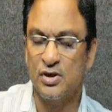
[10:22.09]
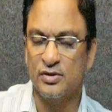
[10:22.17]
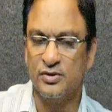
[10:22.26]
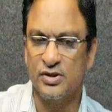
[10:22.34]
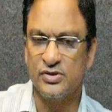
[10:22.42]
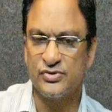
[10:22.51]

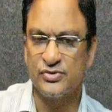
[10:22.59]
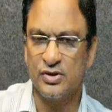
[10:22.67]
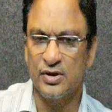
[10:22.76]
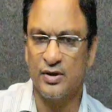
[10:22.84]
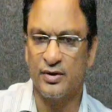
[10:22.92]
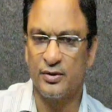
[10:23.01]
these
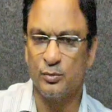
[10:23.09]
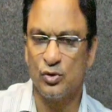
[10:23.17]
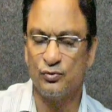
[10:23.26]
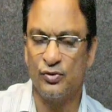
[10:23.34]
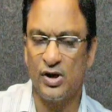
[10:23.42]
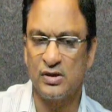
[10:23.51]

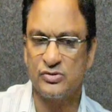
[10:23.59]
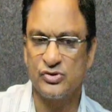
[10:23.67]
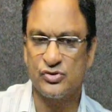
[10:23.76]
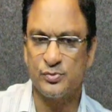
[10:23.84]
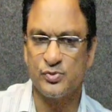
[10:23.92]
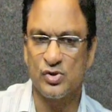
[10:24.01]
remote file
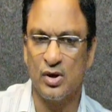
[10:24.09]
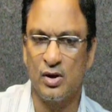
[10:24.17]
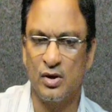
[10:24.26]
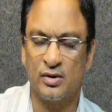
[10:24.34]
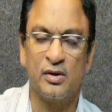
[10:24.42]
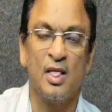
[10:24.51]
systems
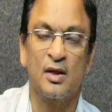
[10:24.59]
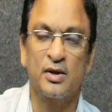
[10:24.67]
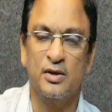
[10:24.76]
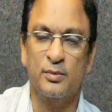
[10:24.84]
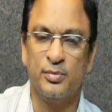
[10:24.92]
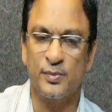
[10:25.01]
are
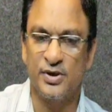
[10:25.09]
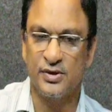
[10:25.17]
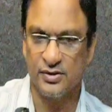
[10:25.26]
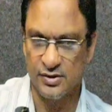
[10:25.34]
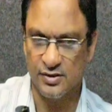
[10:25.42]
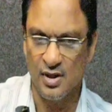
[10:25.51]

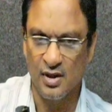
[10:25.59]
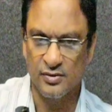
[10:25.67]
implemented.